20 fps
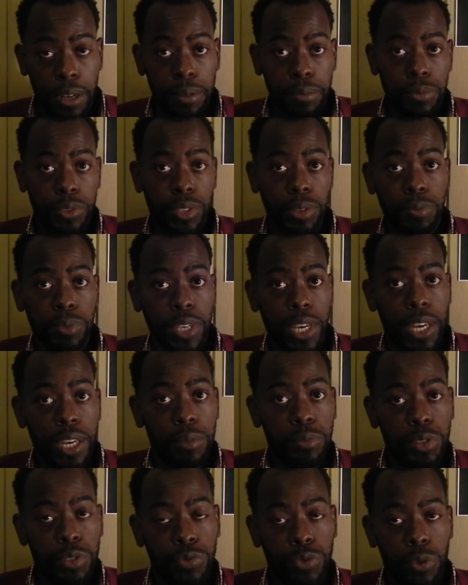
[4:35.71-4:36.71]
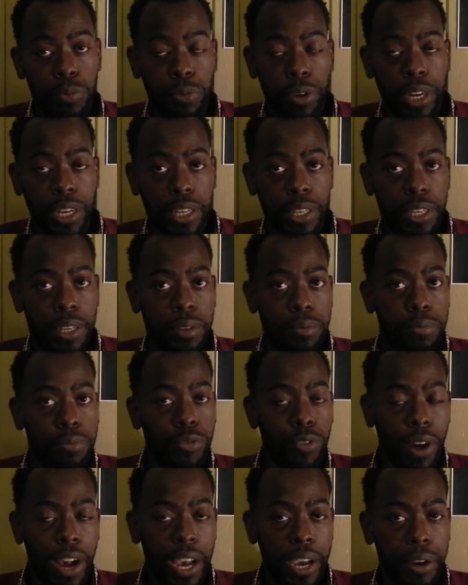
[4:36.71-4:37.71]
Sometimes if you're breaking it
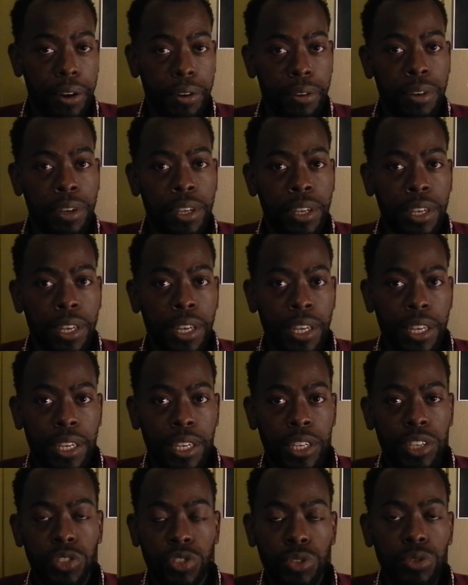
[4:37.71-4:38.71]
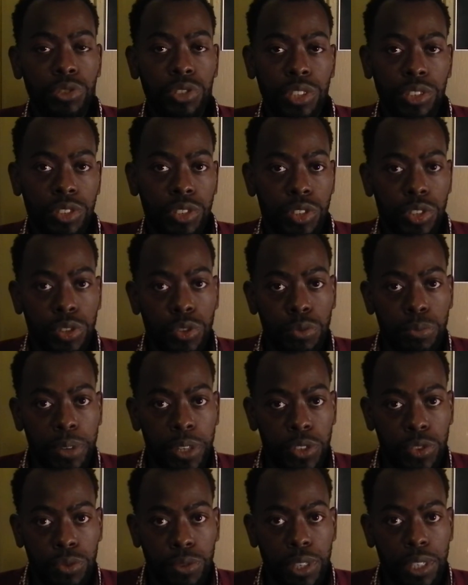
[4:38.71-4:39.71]
prior, it's usually just a 2
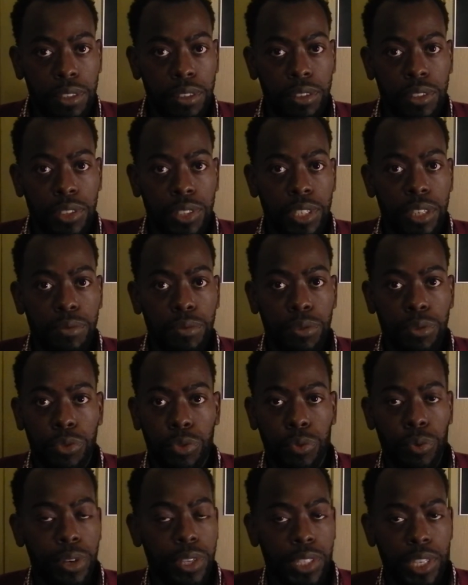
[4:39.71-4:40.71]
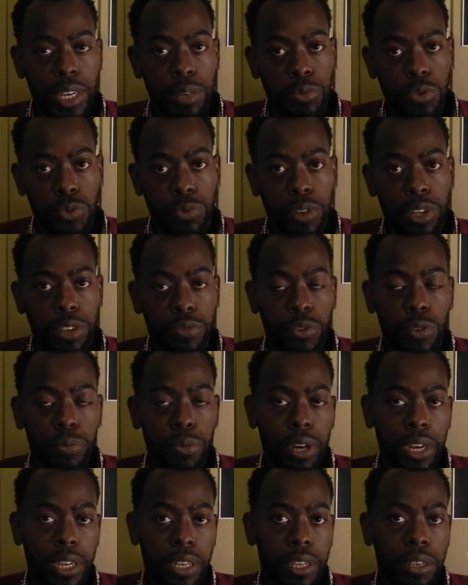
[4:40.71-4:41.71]
months rent. It's never 3 times the rent if you're
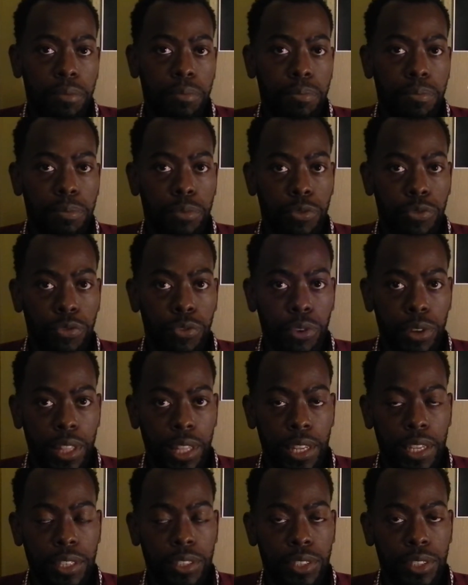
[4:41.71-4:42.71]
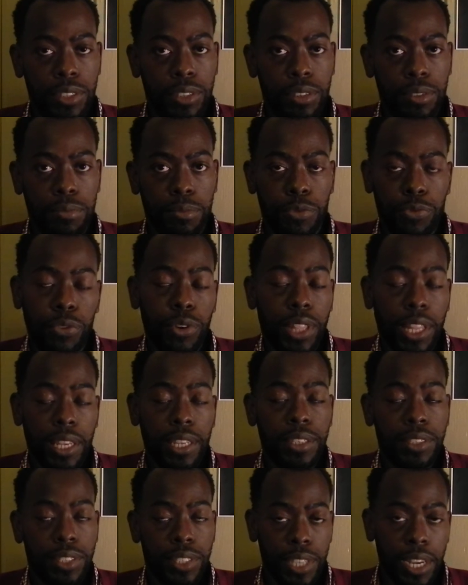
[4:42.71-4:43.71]
breaking it before the lease is
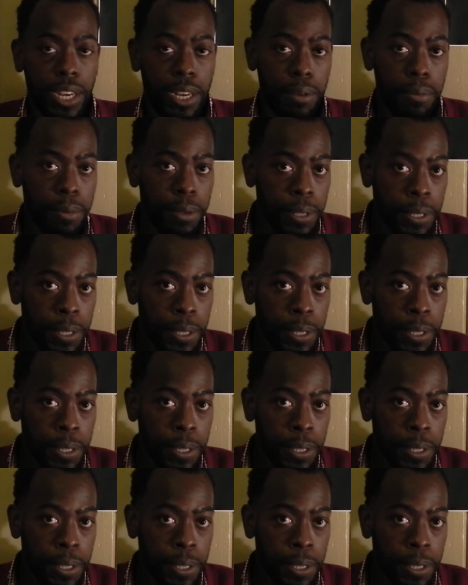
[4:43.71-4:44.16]
up.